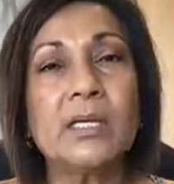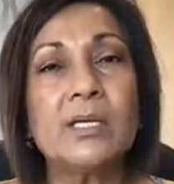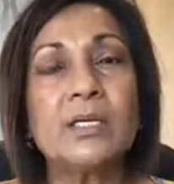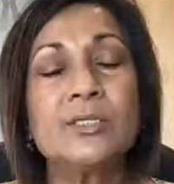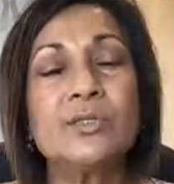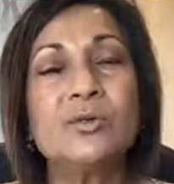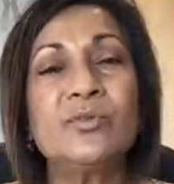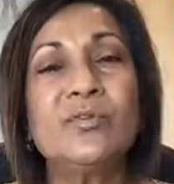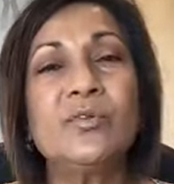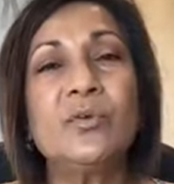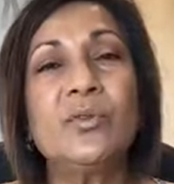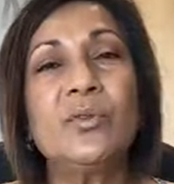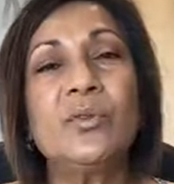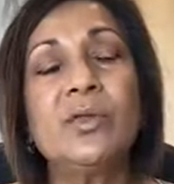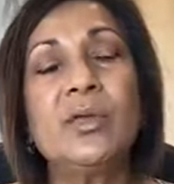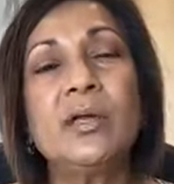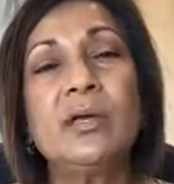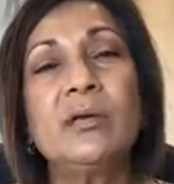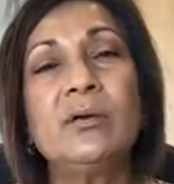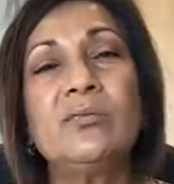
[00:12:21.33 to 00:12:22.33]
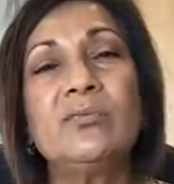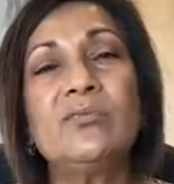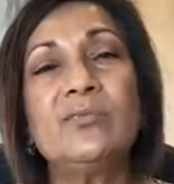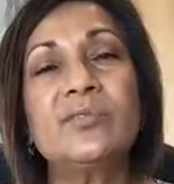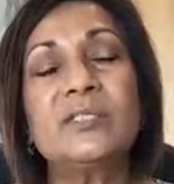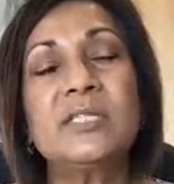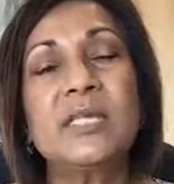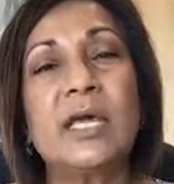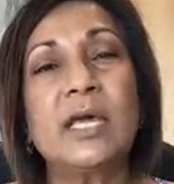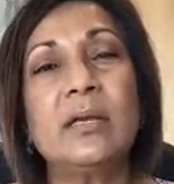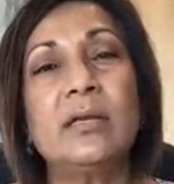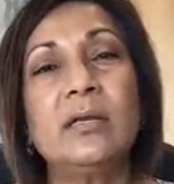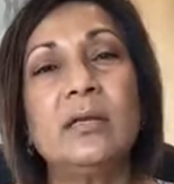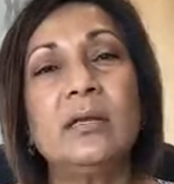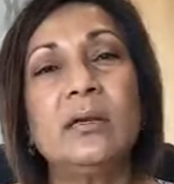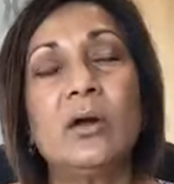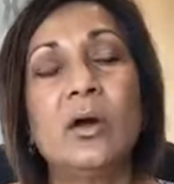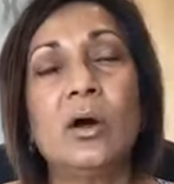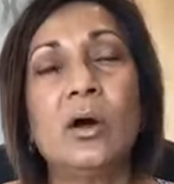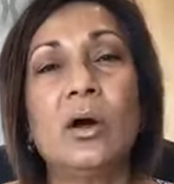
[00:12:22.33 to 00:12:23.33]
So if you think of standing
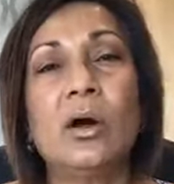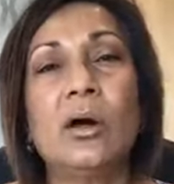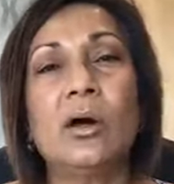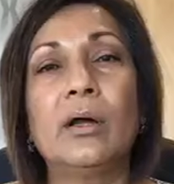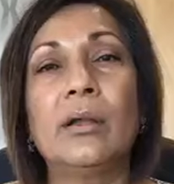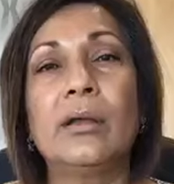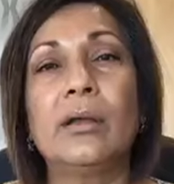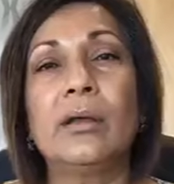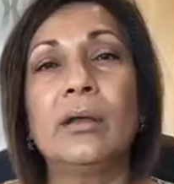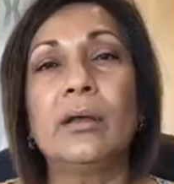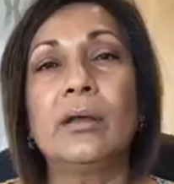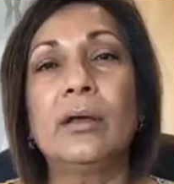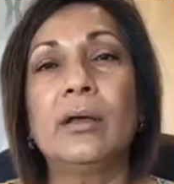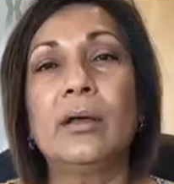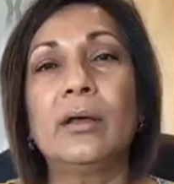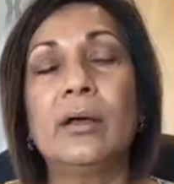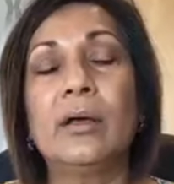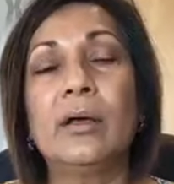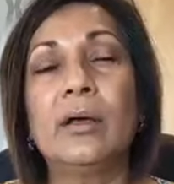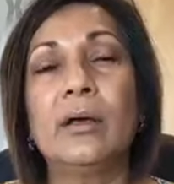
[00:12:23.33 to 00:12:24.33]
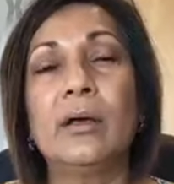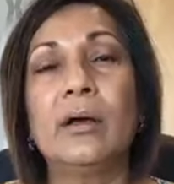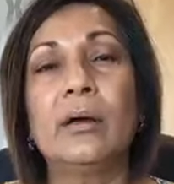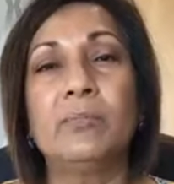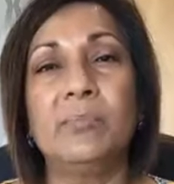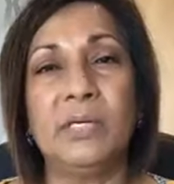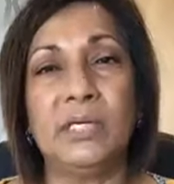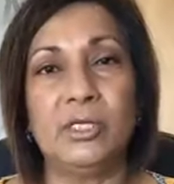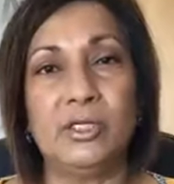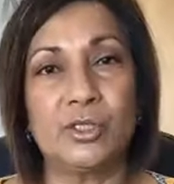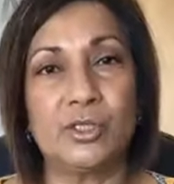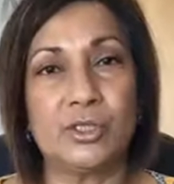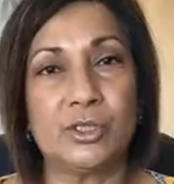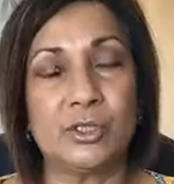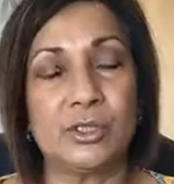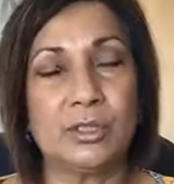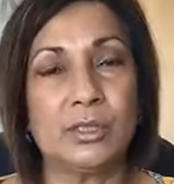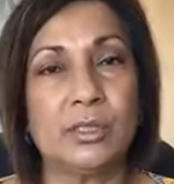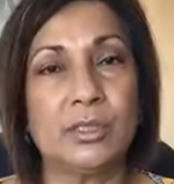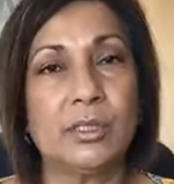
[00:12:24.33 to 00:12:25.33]
on a beach
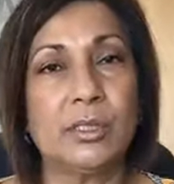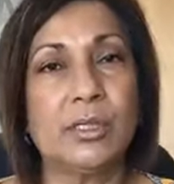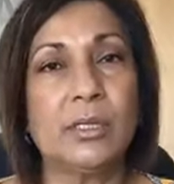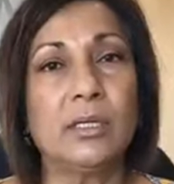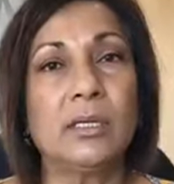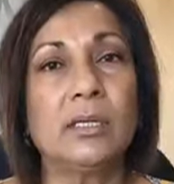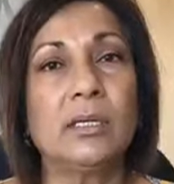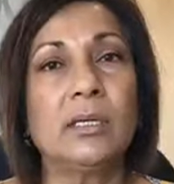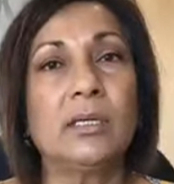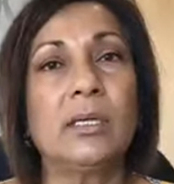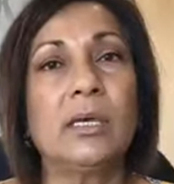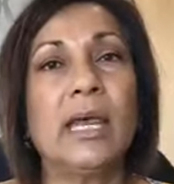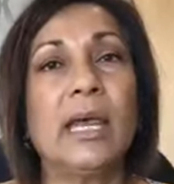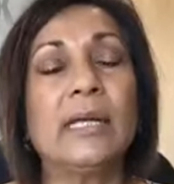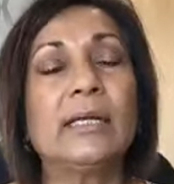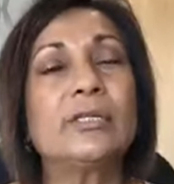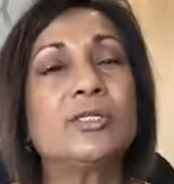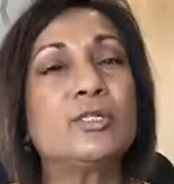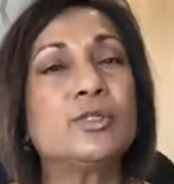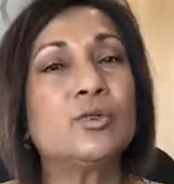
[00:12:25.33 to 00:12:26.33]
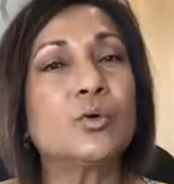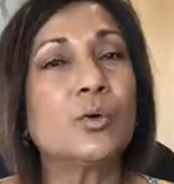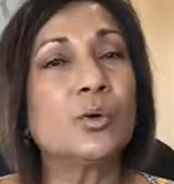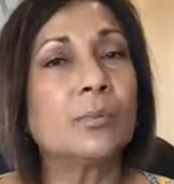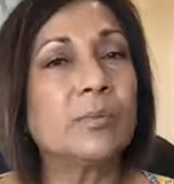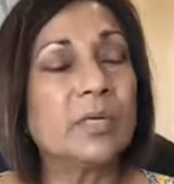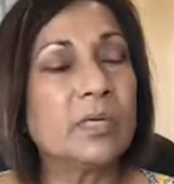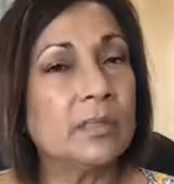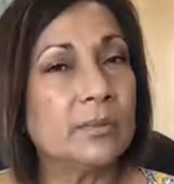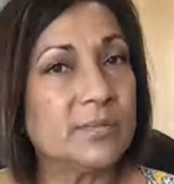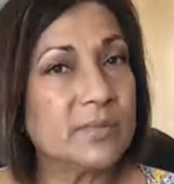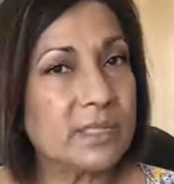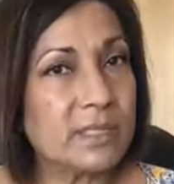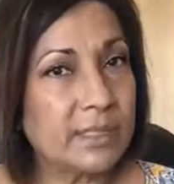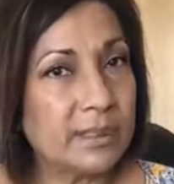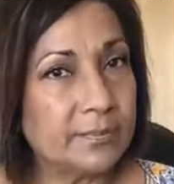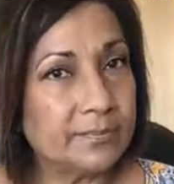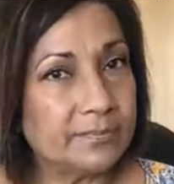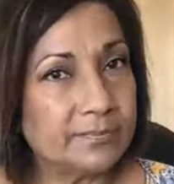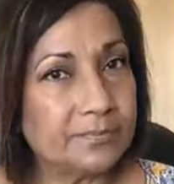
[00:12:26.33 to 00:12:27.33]
and a storm comes
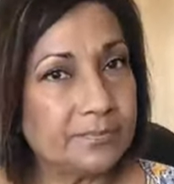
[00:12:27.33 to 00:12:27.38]
in,